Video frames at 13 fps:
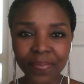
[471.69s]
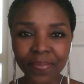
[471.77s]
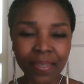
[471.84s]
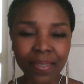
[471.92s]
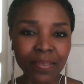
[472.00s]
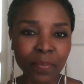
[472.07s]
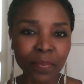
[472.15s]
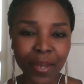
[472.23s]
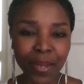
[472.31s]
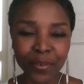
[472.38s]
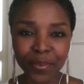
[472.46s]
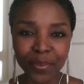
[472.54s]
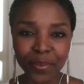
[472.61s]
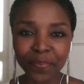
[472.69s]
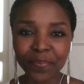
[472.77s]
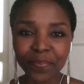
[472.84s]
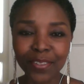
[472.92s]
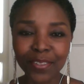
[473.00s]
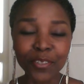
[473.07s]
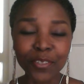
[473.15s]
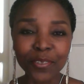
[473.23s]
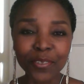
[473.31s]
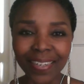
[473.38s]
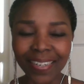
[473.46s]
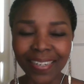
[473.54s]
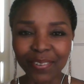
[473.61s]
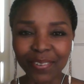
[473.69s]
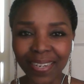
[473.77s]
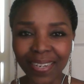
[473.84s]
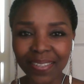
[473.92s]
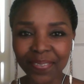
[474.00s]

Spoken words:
Doesn't matter. Not today anyway.